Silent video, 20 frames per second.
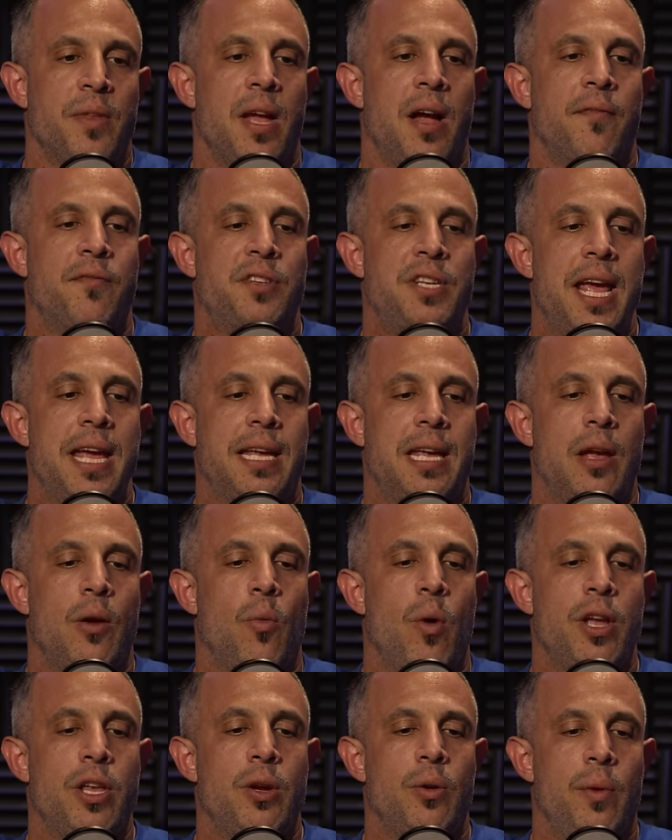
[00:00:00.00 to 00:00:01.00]
of
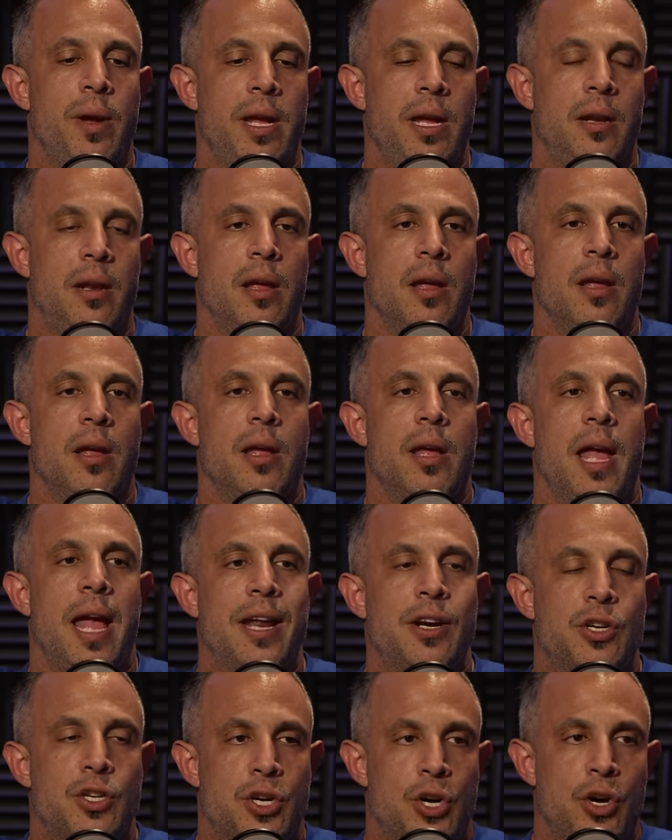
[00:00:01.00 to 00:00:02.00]
taking what you eat
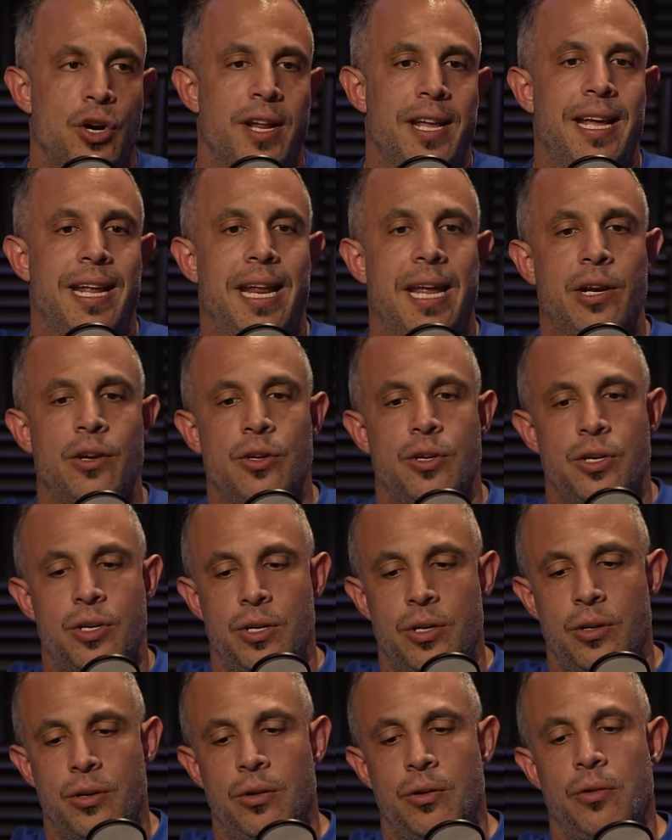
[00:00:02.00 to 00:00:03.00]
and turning it
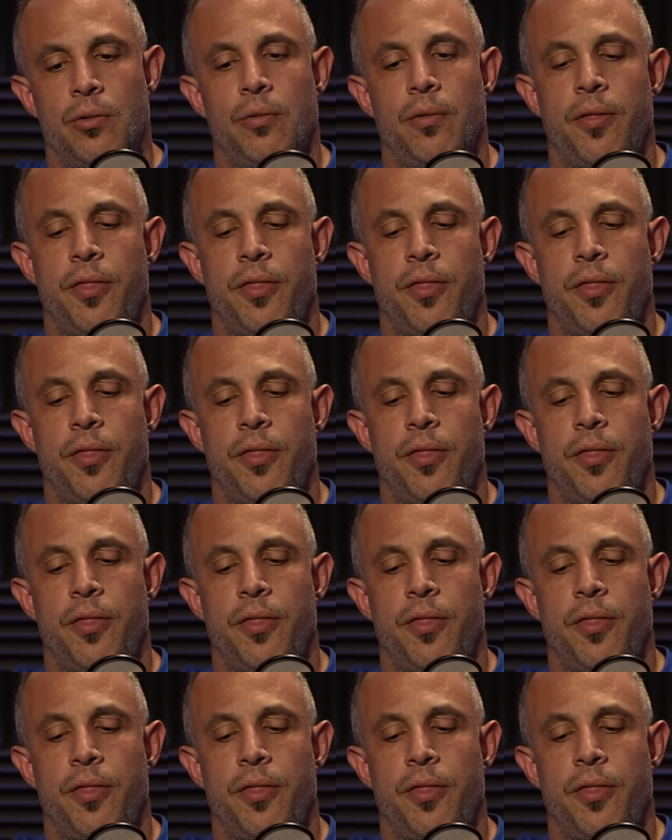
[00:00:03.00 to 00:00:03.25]
into